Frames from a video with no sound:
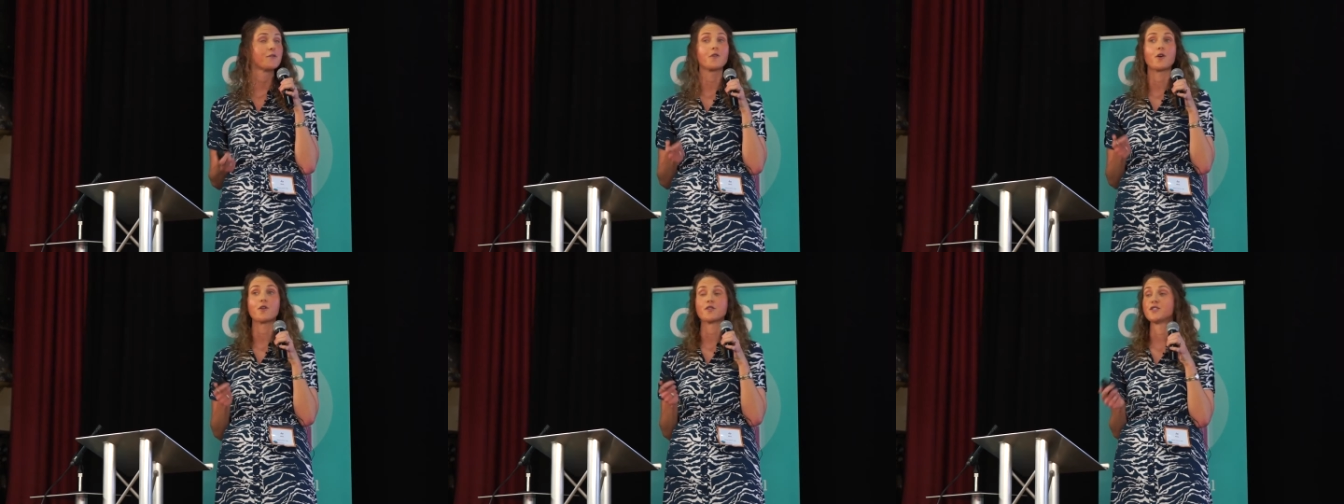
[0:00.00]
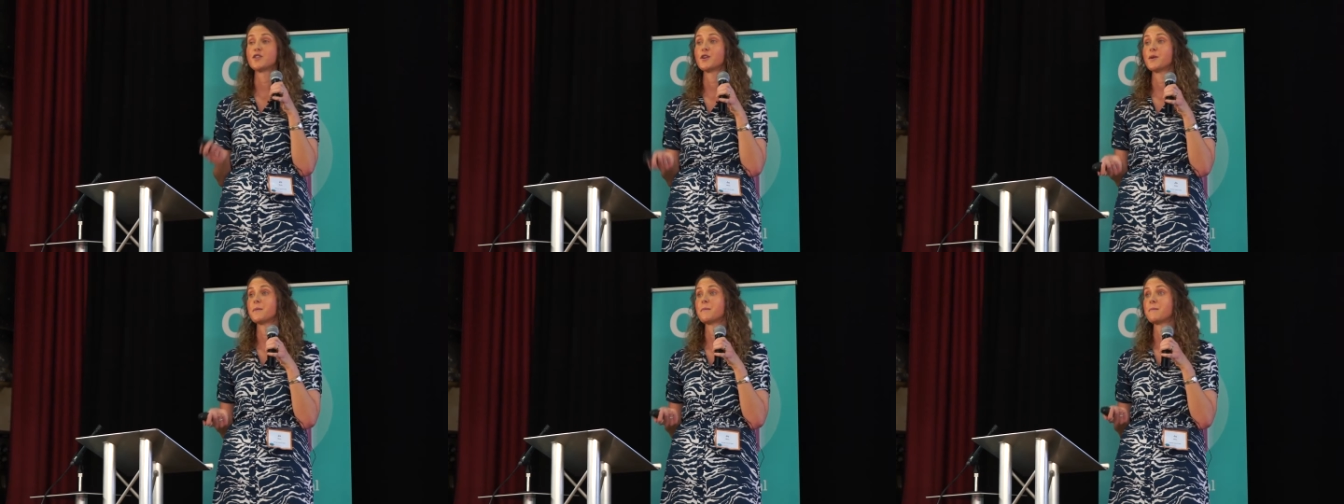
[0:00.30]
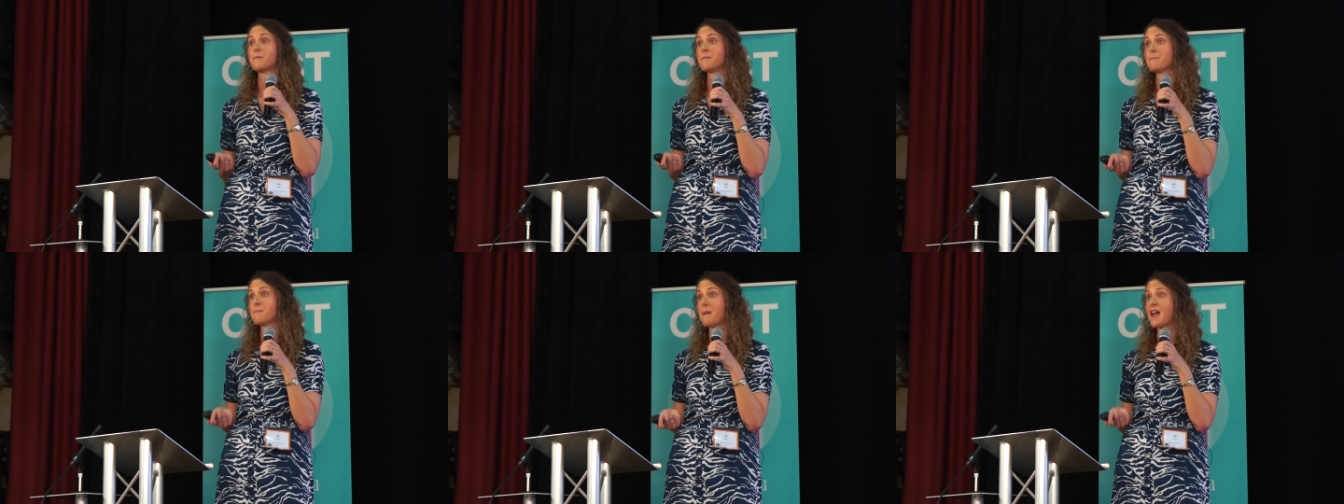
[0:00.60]
got to
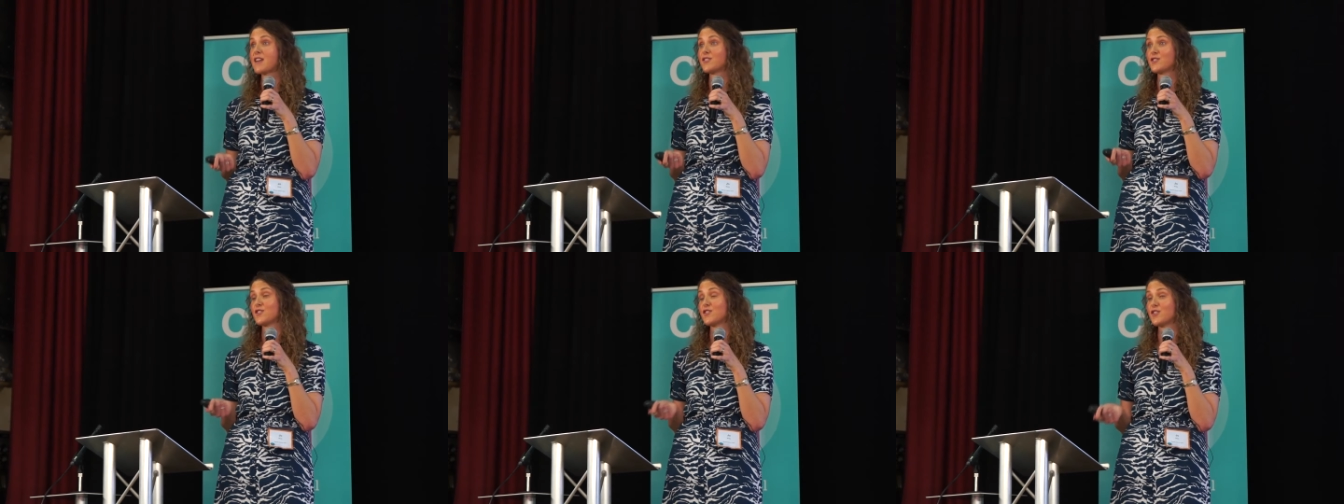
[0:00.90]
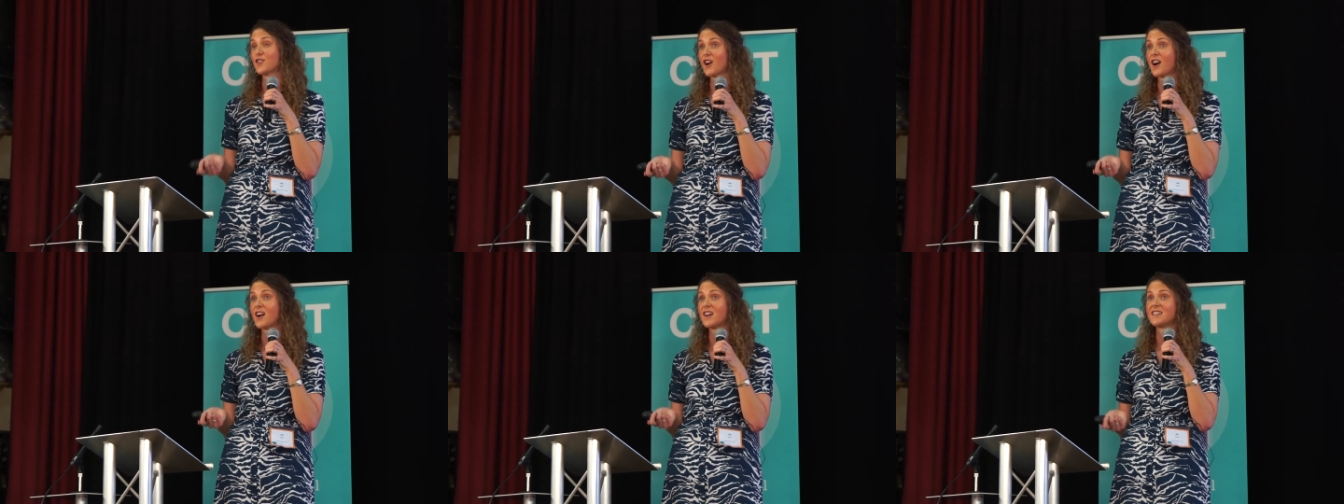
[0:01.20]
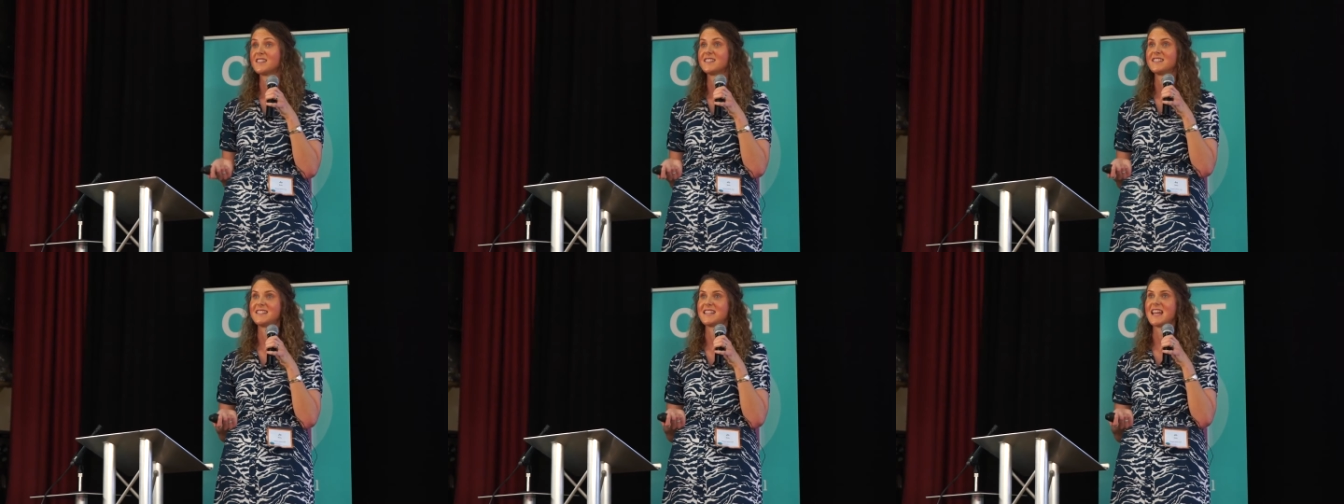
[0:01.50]
measure your
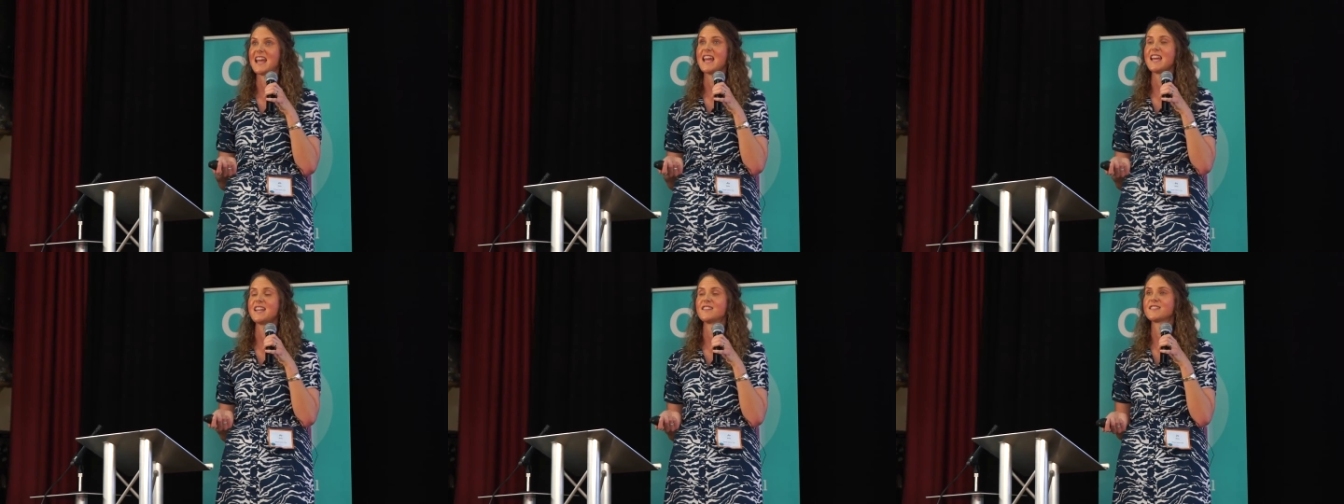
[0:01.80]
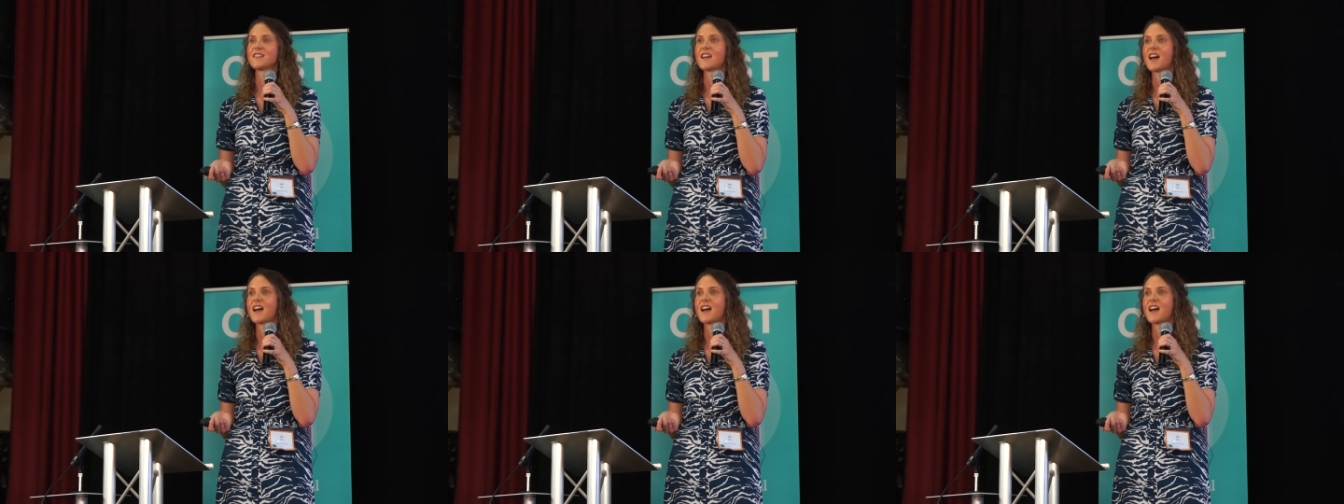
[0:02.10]
current state